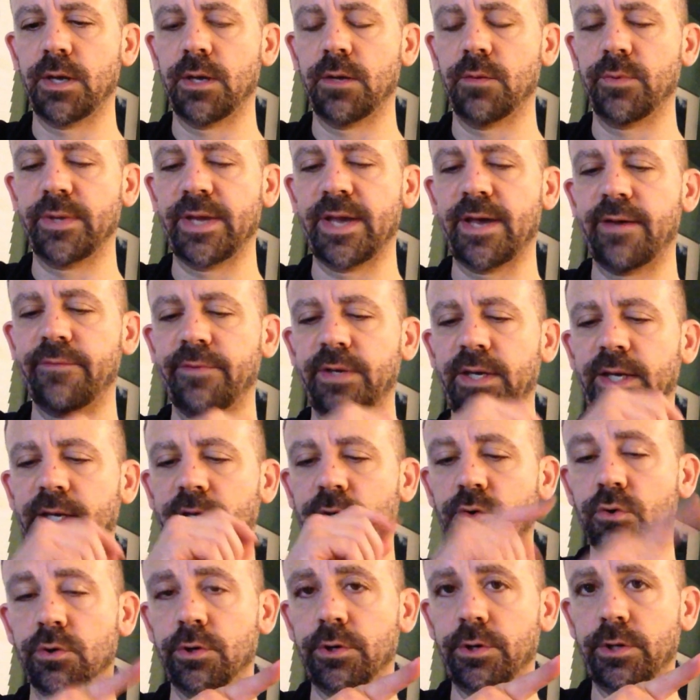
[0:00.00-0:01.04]
we have a
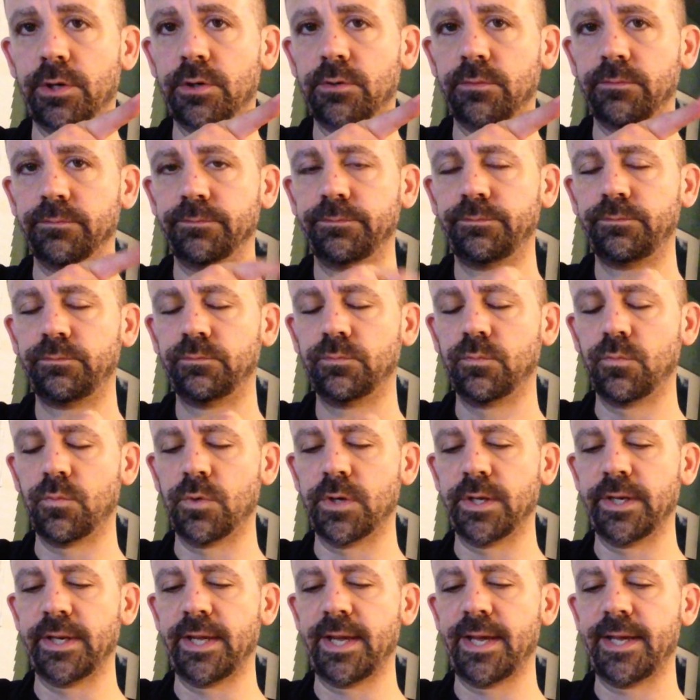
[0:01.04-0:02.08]
quarter note,
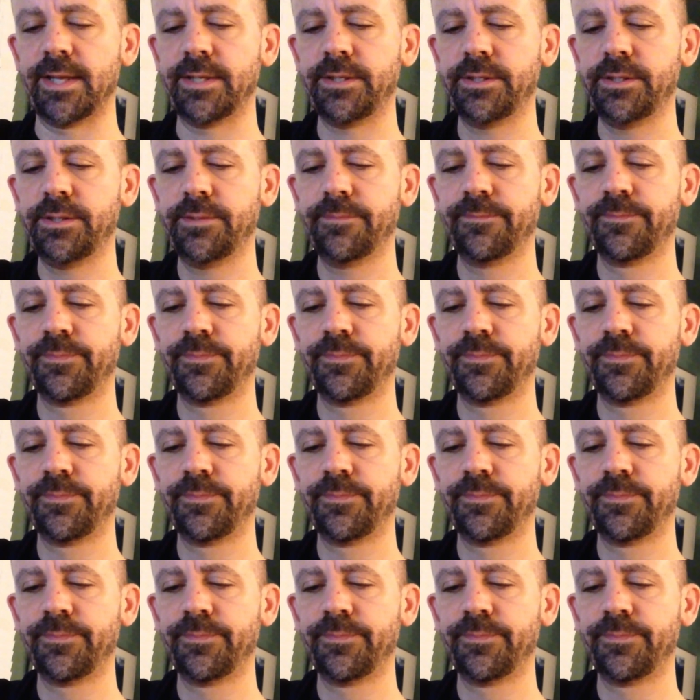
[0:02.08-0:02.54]
1 and.